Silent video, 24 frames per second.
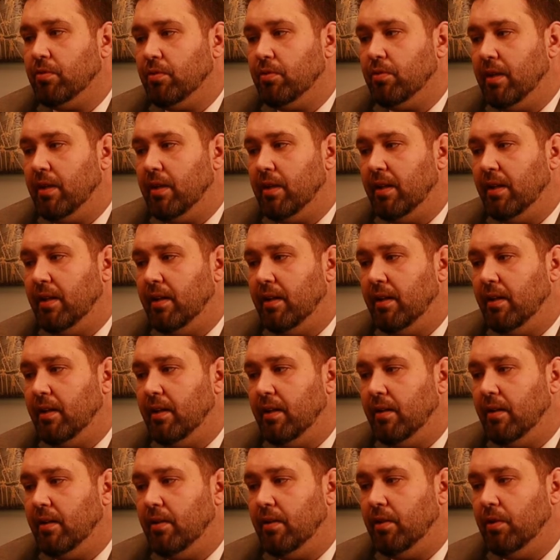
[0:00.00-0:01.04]
the
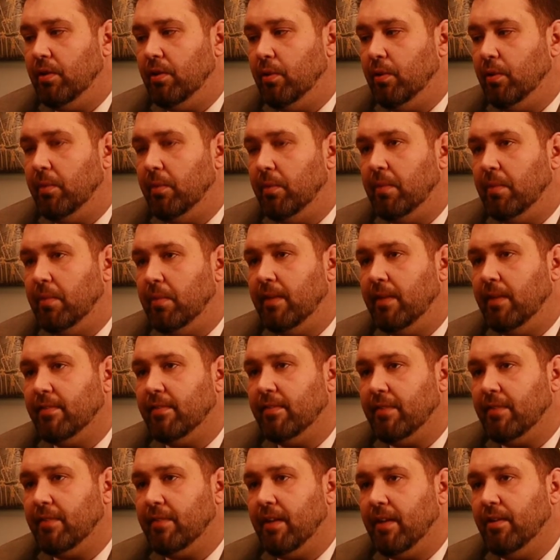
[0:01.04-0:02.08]
you and me's
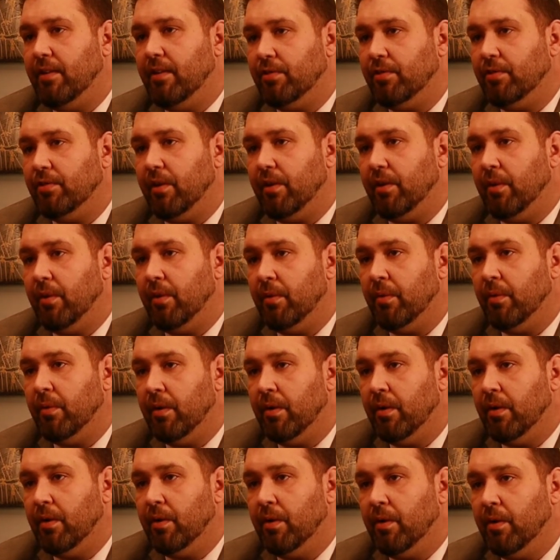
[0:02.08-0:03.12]
of 10 years ago
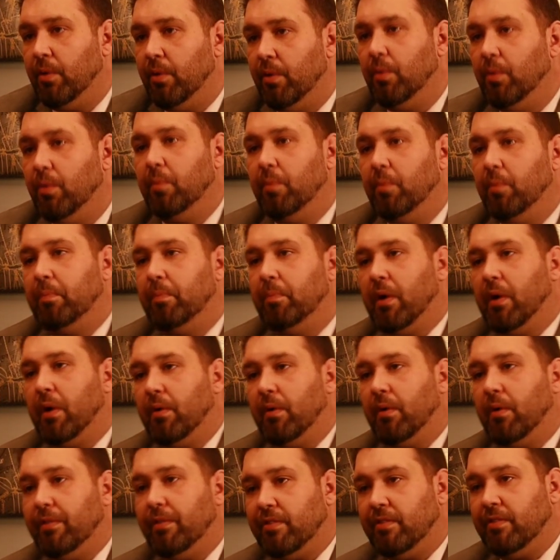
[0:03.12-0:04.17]
who
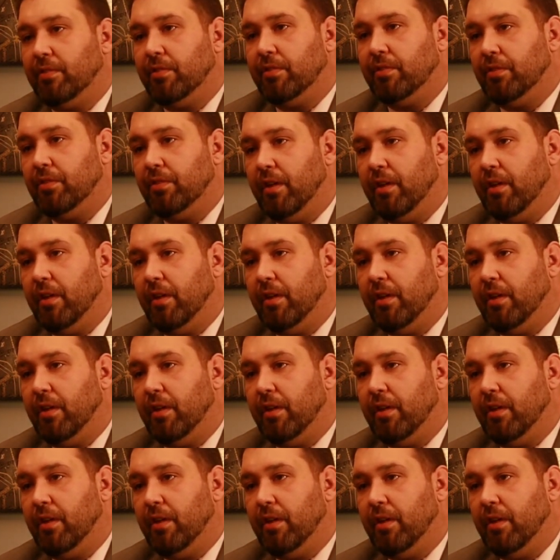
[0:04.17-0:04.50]
borrowed the six hundred